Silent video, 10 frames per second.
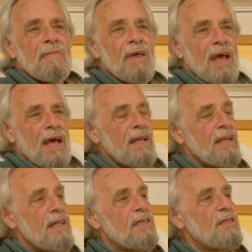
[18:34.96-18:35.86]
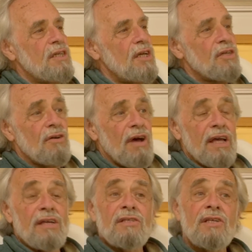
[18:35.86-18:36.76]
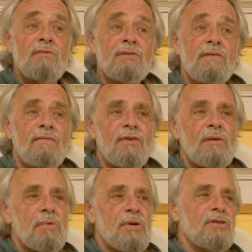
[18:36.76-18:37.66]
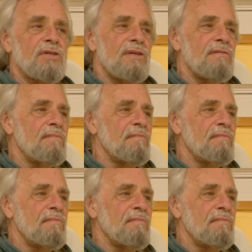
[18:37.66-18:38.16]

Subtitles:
And this teacher I could see was a free person.